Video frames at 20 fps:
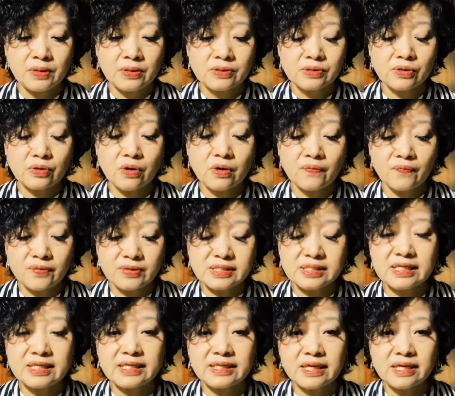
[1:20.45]
So, a
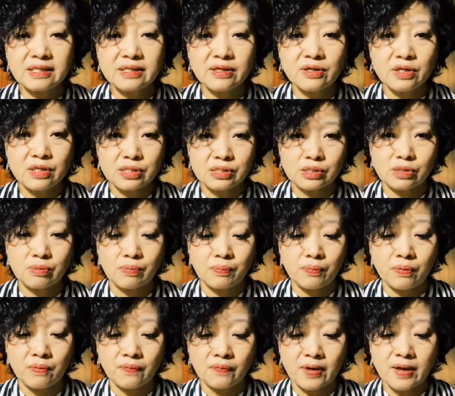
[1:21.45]
facilitator is to
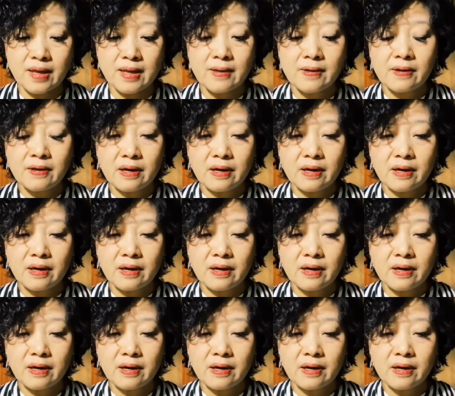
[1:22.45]
provide